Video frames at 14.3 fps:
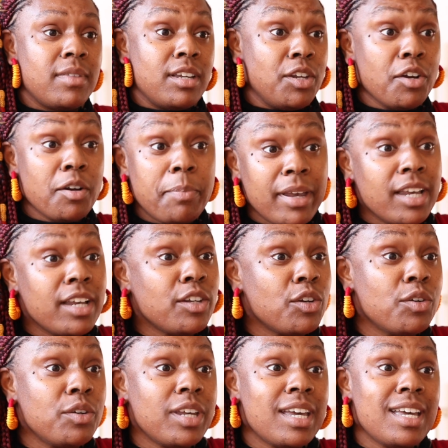the European
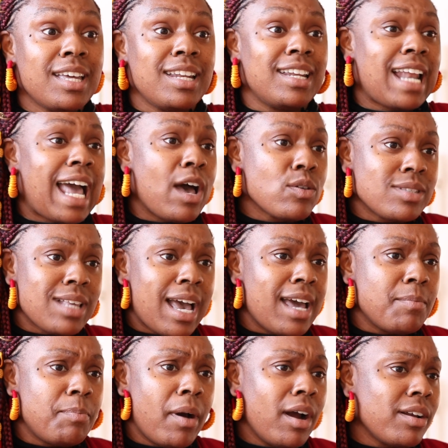Union and
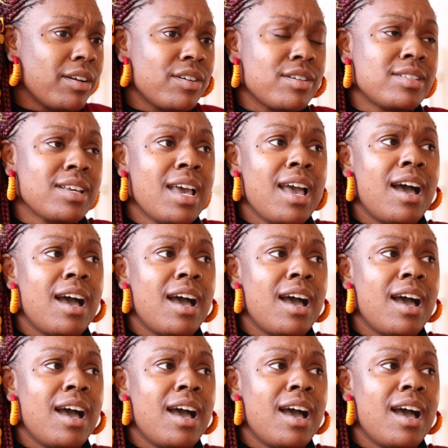outside partners,